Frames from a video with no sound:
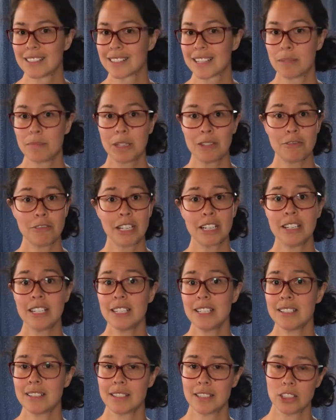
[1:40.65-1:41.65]
This can be
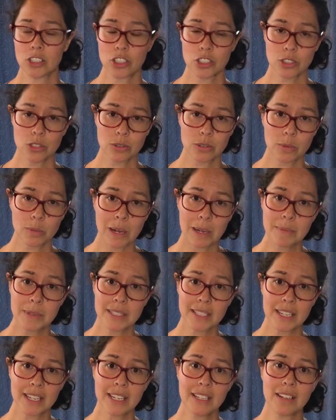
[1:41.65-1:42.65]
very easy. Just do a
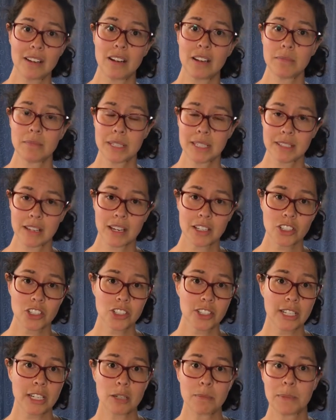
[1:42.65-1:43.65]
website on
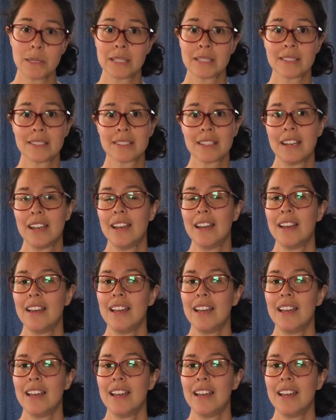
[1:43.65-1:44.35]
massage therapists